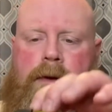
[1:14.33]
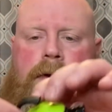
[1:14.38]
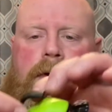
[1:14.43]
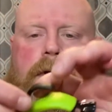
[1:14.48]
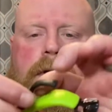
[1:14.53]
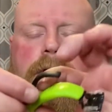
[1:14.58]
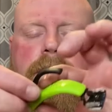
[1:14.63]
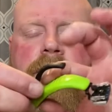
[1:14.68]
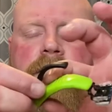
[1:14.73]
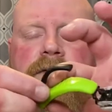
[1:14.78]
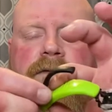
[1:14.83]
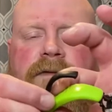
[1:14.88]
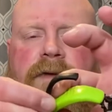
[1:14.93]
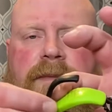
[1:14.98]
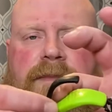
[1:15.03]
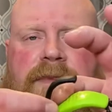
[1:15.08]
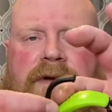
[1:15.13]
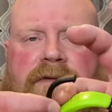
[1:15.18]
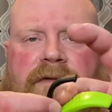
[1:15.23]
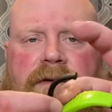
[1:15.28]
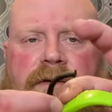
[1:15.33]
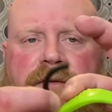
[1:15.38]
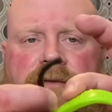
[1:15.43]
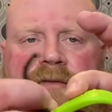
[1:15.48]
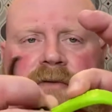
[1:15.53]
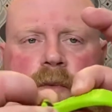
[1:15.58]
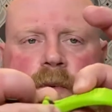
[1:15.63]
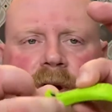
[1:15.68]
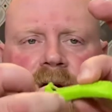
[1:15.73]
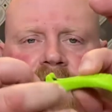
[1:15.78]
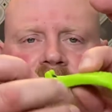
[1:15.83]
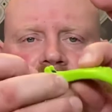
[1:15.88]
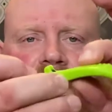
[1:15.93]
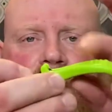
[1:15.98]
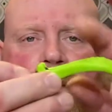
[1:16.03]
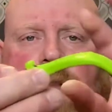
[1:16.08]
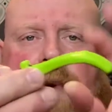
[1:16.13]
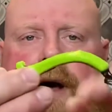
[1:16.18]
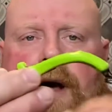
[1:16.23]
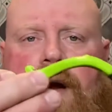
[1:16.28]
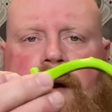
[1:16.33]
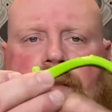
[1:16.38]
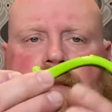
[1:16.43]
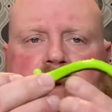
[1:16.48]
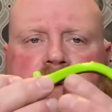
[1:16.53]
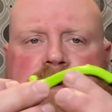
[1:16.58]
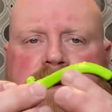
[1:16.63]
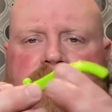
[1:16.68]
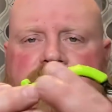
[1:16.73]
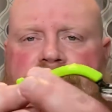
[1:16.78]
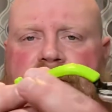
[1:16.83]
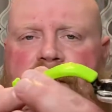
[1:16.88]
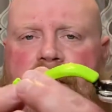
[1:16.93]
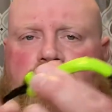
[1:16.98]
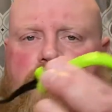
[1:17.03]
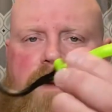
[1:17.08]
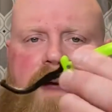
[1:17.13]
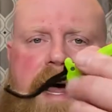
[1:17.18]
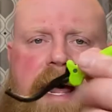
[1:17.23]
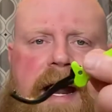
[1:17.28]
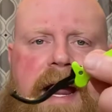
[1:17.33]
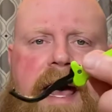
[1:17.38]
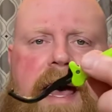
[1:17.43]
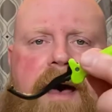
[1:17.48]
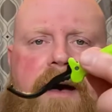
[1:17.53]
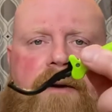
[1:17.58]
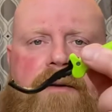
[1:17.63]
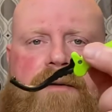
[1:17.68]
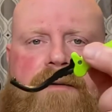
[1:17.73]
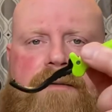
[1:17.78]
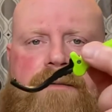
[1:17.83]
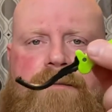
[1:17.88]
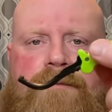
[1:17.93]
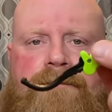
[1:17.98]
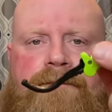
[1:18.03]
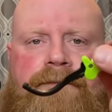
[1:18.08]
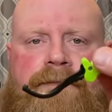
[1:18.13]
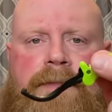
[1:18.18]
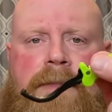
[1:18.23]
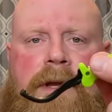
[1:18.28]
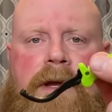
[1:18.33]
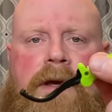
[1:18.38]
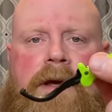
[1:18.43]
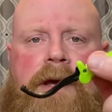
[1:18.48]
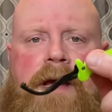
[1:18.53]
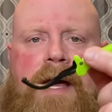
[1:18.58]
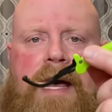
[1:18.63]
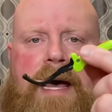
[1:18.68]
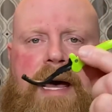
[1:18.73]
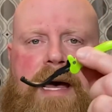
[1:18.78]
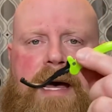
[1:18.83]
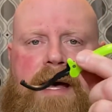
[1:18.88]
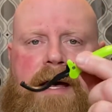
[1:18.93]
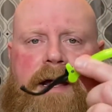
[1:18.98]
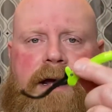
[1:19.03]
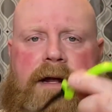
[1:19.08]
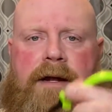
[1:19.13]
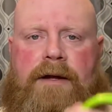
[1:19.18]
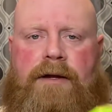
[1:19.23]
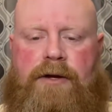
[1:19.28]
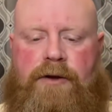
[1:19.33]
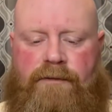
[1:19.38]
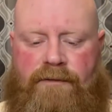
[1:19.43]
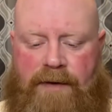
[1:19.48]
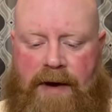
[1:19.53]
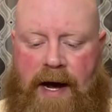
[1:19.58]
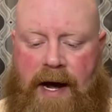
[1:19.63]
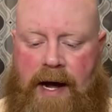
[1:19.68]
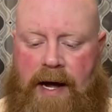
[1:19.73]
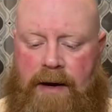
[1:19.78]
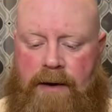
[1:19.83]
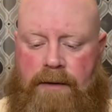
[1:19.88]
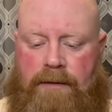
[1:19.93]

you can flip this little switch on the bottom. You can fold that out, and you've got